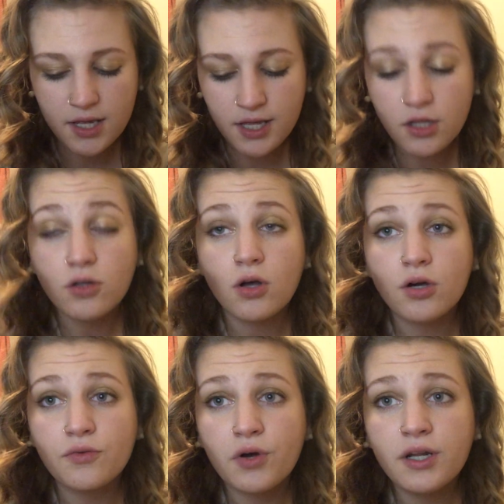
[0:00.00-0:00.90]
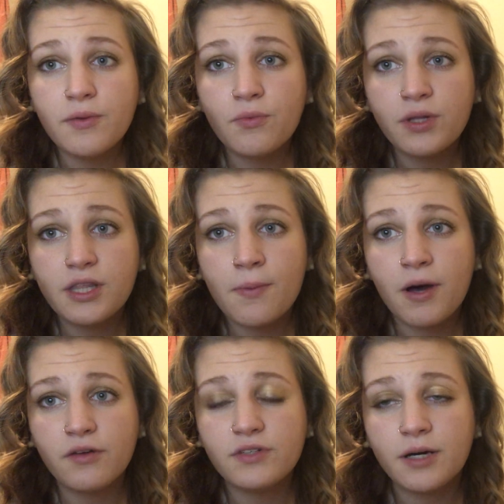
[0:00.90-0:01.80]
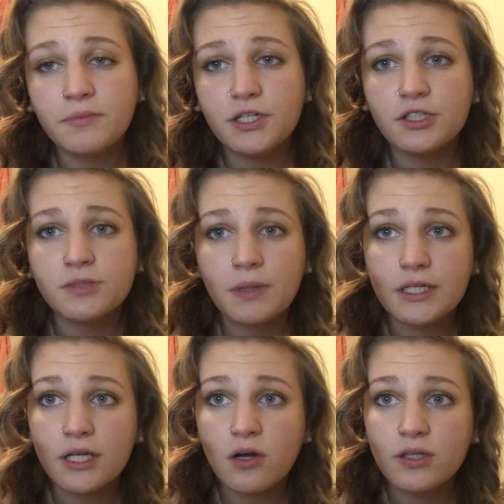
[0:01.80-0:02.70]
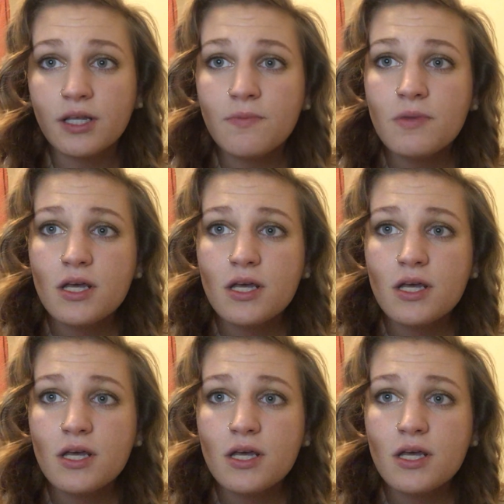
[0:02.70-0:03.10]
in the long run with the amount of time that you're spending on them,